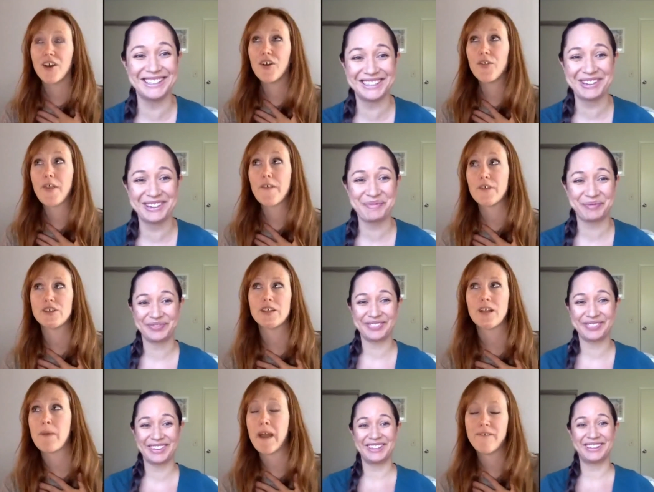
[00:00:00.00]
Speaker 1: the first
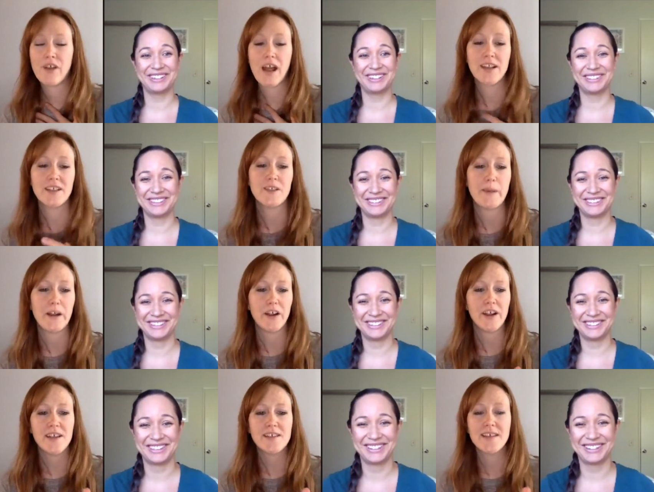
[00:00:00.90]
time I ever had
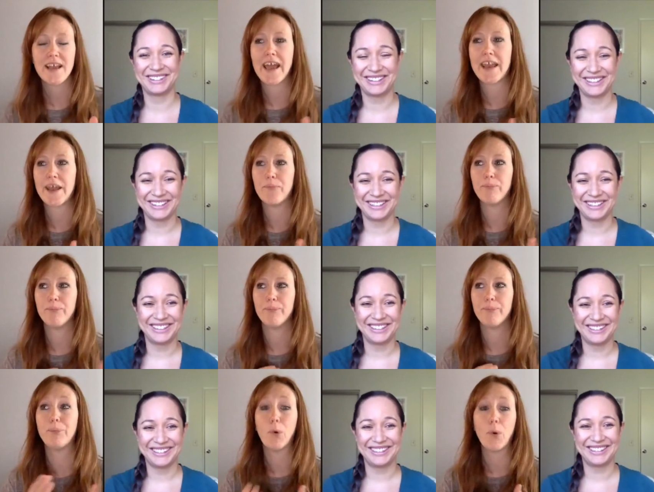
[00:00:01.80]
asparagus, I had it
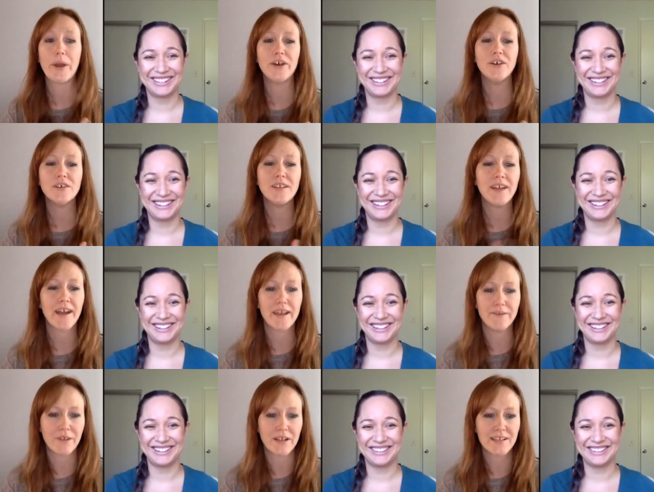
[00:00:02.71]
boiled at
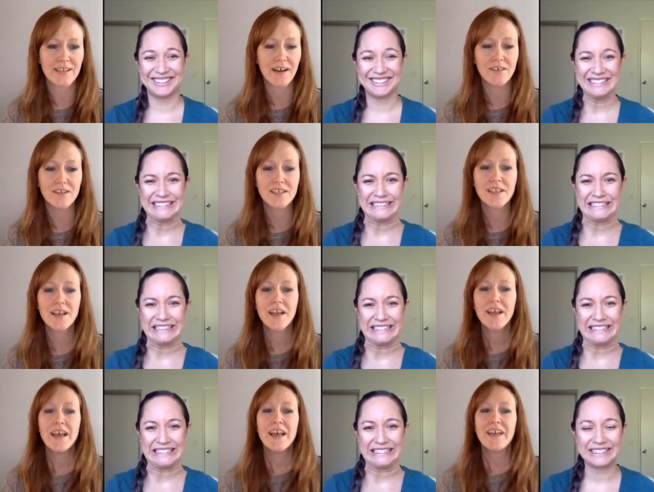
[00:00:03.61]
a friend's house,
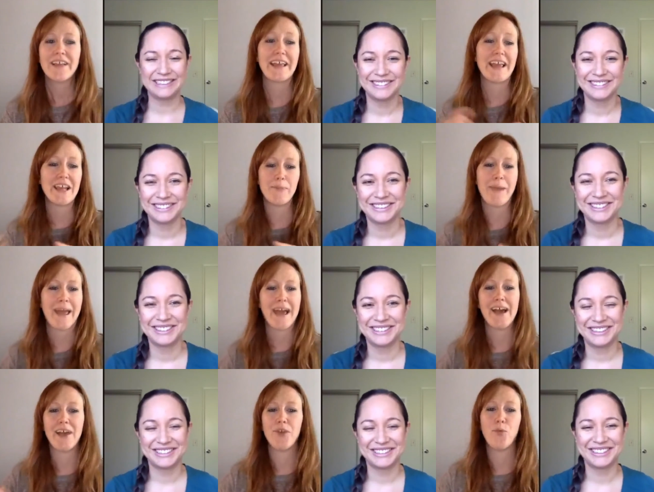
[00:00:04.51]
like in a
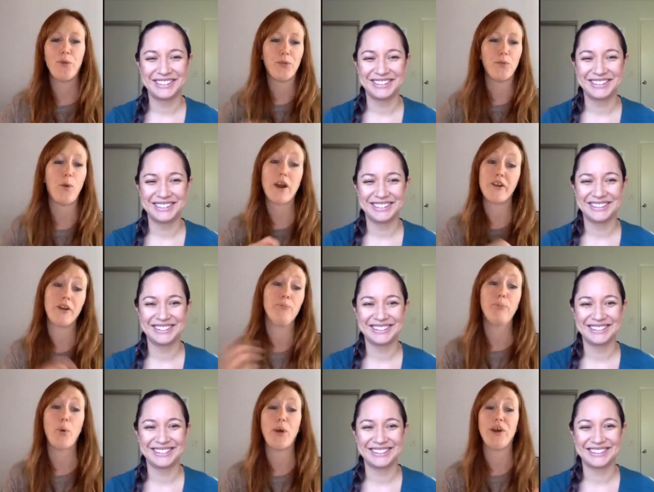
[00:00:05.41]
pan with water
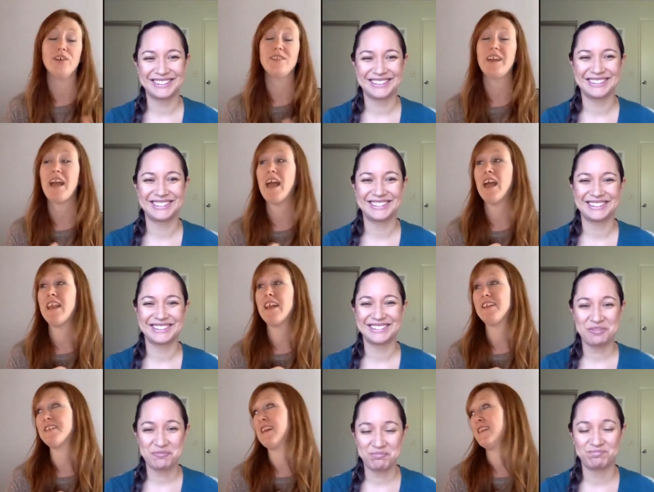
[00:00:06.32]
and boiled. And
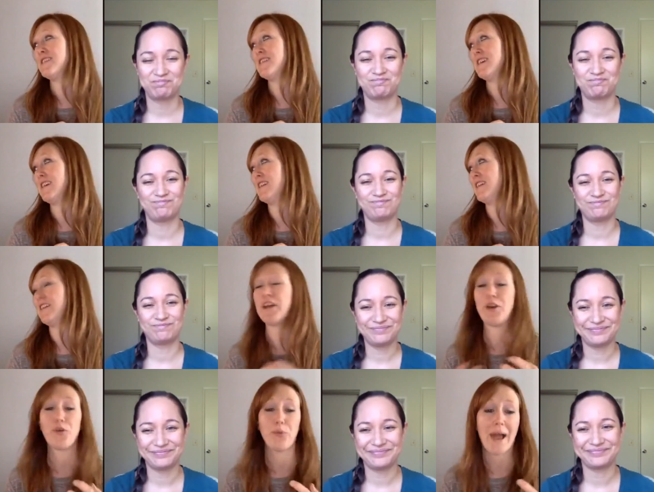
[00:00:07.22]
it tasted
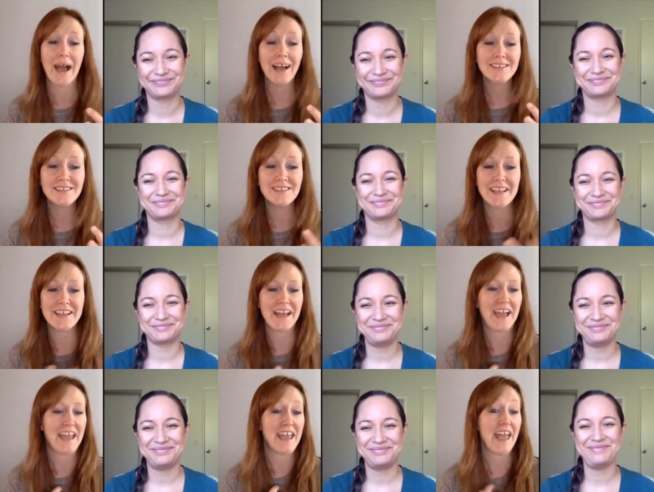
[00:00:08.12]
like grass and
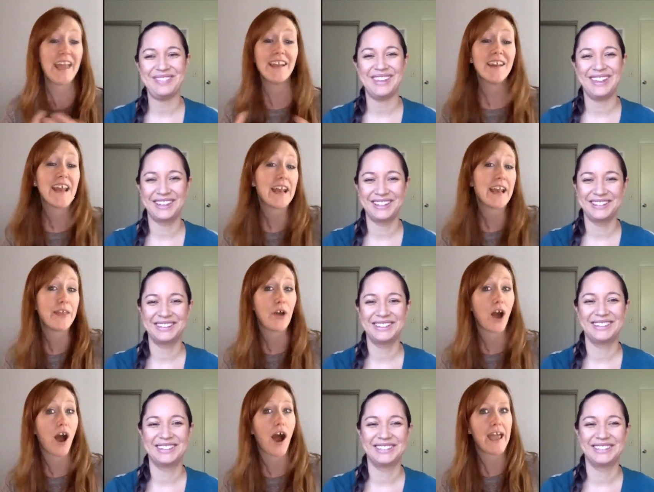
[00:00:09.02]
I hated it. And I
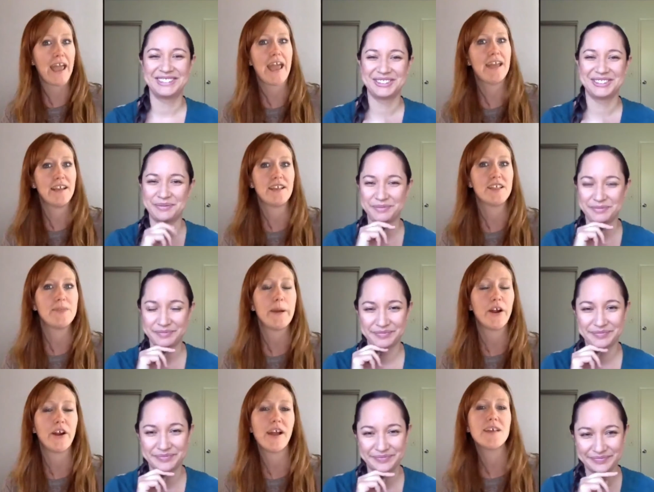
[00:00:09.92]
thought I hated
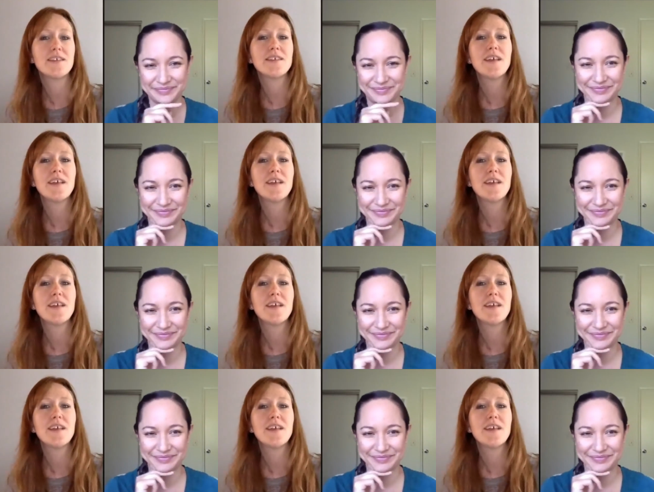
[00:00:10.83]
asparagus